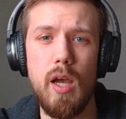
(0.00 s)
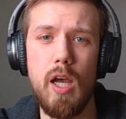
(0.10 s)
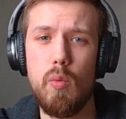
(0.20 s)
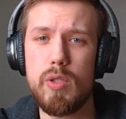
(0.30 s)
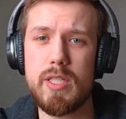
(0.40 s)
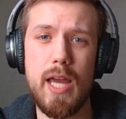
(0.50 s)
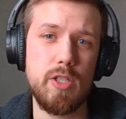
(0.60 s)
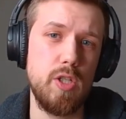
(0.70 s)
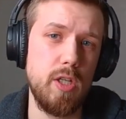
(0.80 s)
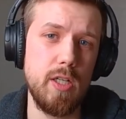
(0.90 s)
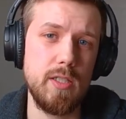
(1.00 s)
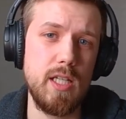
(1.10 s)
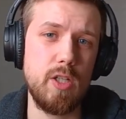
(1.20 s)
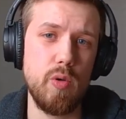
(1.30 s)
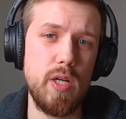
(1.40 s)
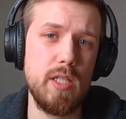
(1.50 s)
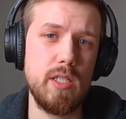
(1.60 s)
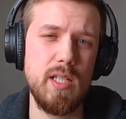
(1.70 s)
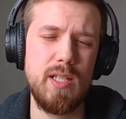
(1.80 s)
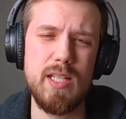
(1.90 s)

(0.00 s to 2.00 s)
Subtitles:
What stats are you going to decrease?